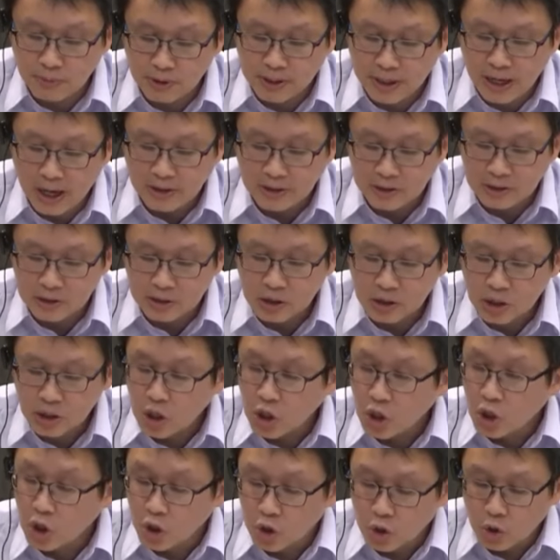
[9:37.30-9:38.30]
propaganda,
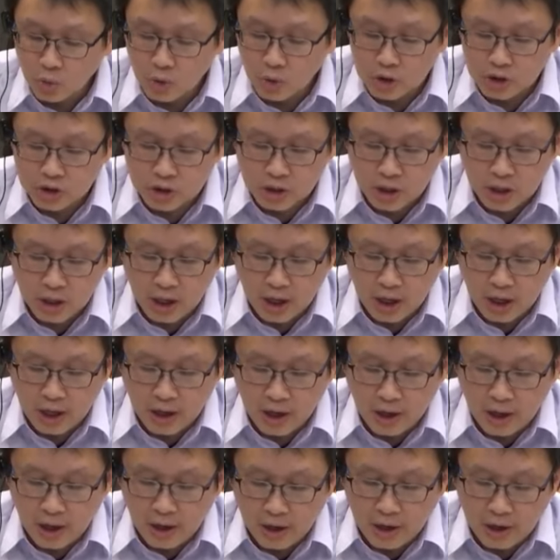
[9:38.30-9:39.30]
which
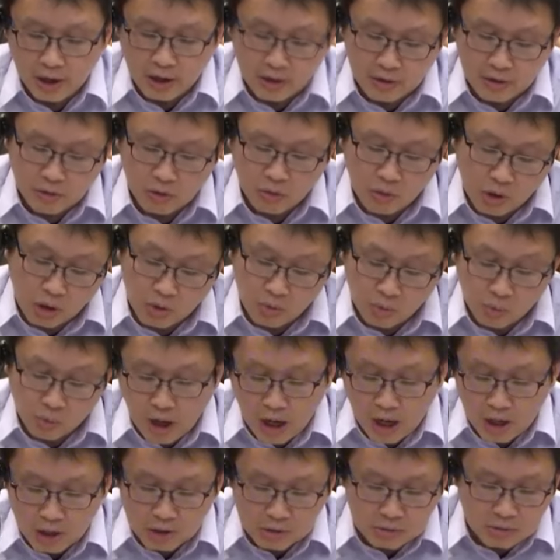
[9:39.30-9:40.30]

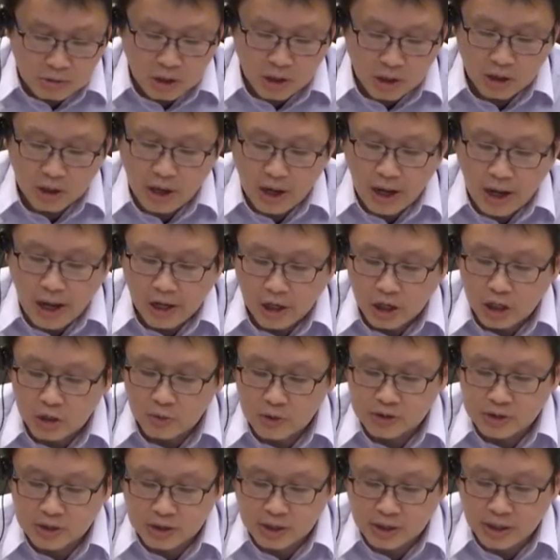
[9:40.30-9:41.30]
while
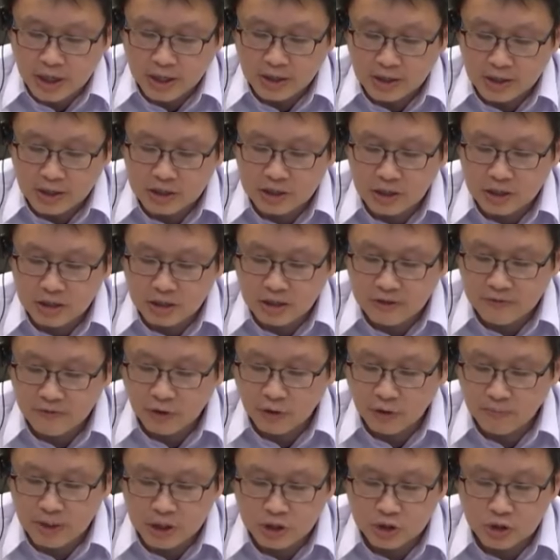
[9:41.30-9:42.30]
accurate Canadian
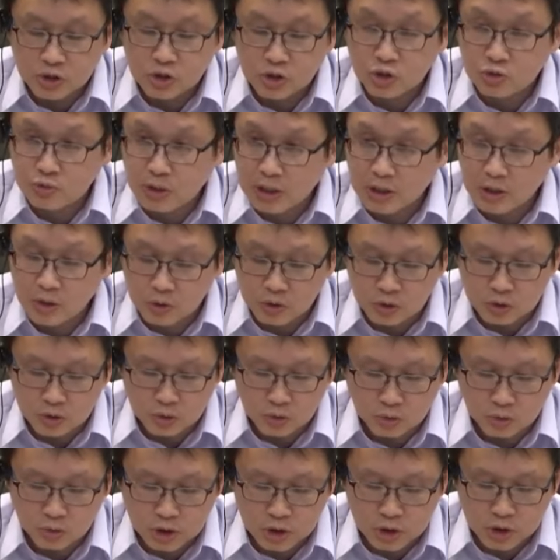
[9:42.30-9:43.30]
information struggles
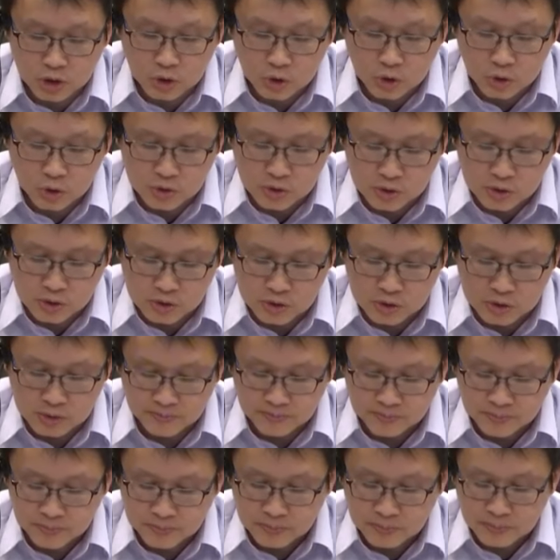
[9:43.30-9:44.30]
to reach users.
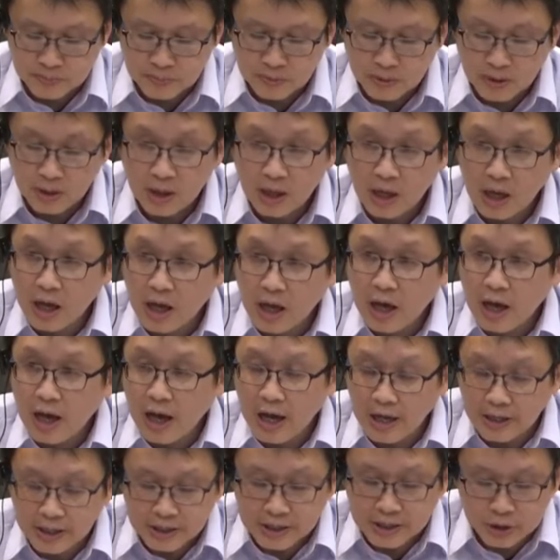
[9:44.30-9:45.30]

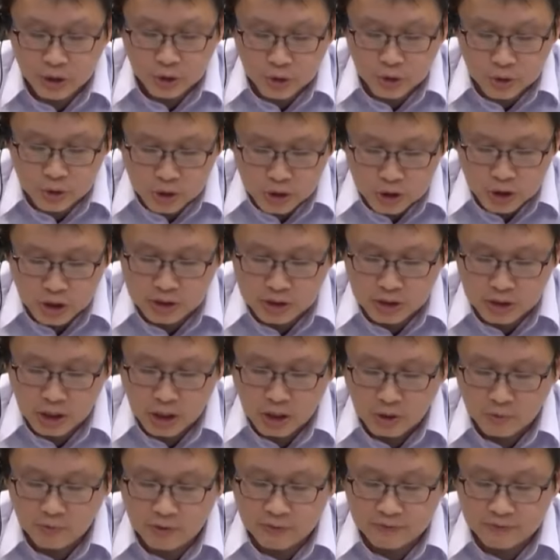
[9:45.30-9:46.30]
Any solutions
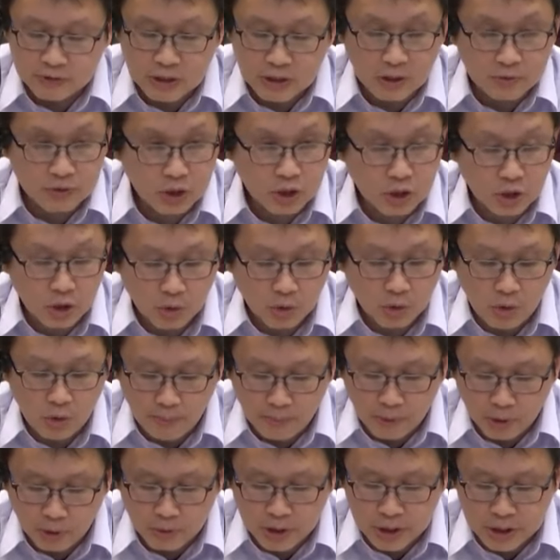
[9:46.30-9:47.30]
without the
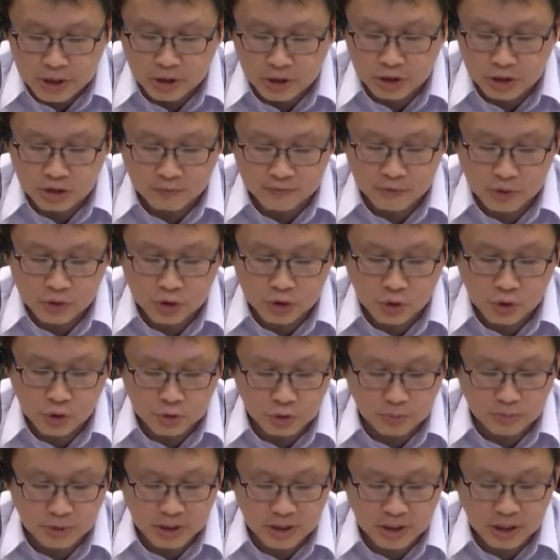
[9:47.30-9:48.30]
cooperation of the
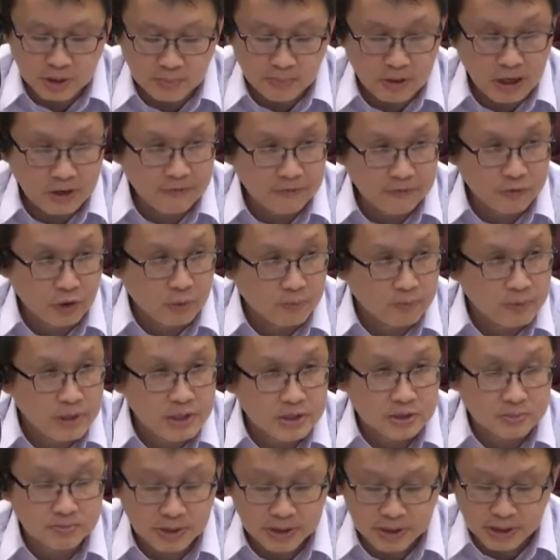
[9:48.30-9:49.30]
social media platform
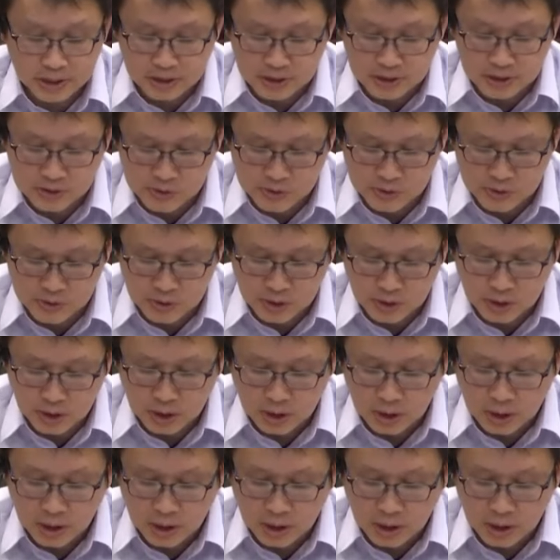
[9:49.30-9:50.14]
is meaningless.